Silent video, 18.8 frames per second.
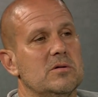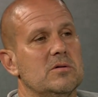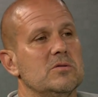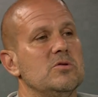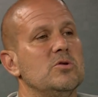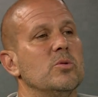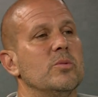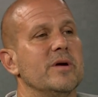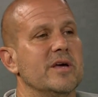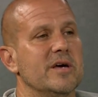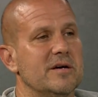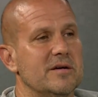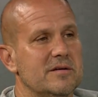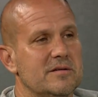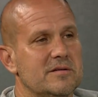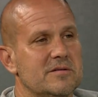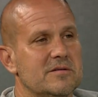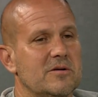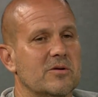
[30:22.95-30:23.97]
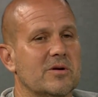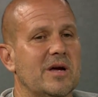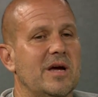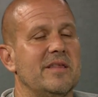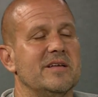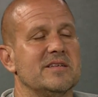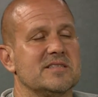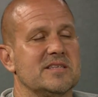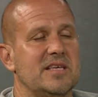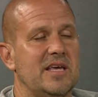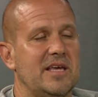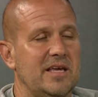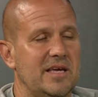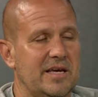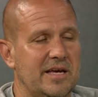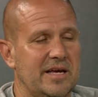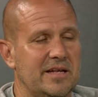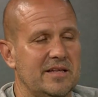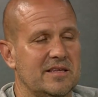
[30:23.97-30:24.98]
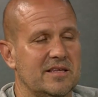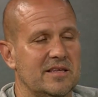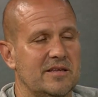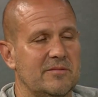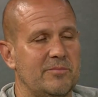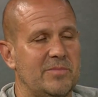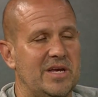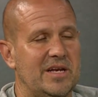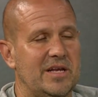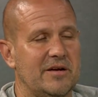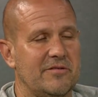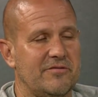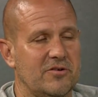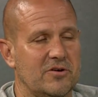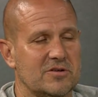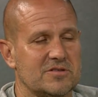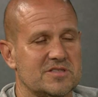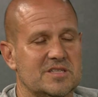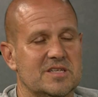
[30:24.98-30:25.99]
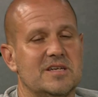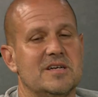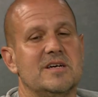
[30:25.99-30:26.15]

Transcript: doing it. Okay, let's get you into the meeting first.